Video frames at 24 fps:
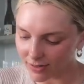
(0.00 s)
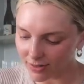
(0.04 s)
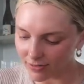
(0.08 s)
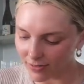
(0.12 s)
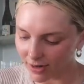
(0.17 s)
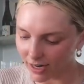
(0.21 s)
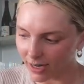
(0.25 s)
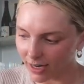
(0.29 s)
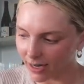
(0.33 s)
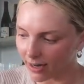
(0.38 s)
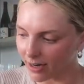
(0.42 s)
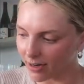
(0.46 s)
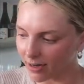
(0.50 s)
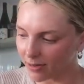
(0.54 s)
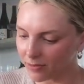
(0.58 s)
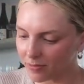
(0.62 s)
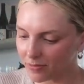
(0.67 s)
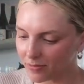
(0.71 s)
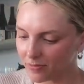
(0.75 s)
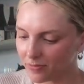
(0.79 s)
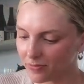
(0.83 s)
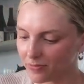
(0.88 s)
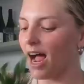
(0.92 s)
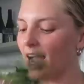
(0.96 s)
Right here.
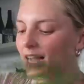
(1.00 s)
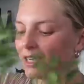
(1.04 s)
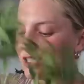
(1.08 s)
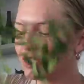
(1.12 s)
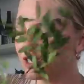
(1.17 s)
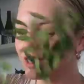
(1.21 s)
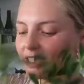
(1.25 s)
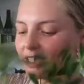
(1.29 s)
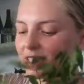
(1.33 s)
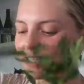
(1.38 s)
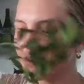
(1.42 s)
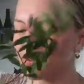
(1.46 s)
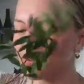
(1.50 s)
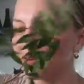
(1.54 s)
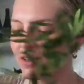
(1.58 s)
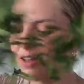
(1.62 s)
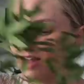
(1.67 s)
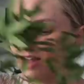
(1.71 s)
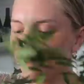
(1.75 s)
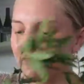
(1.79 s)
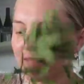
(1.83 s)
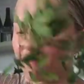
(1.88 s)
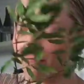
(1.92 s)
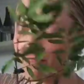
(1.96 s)
I just
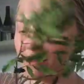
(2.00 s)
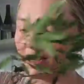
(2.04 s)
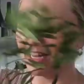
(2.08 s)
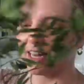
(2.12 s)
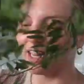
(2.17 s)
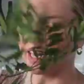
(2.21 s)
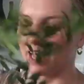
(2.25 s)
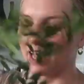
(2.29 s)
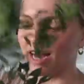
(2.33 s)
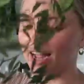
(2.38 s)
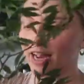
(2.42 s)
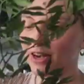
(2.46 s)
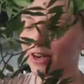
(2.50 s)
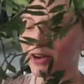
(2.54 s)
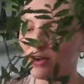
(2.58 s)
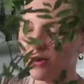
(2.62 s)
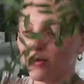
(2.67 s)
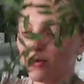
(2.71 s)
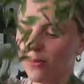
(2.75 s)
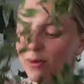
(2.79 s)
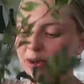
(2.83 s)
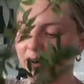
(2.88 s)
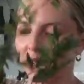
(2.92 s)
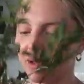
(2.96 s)
love feeling like I
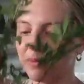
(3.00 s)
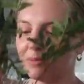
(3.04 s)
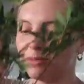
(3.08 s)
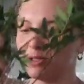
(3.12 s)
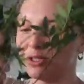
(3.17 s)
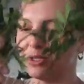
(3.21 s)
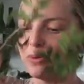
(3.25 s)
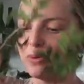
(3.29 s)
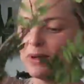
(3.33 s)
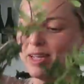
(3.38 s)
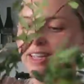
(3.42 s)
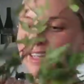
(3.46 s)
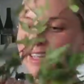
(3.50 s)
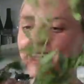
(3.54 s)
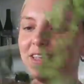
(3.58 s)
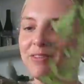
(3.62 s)
know what I'm doing,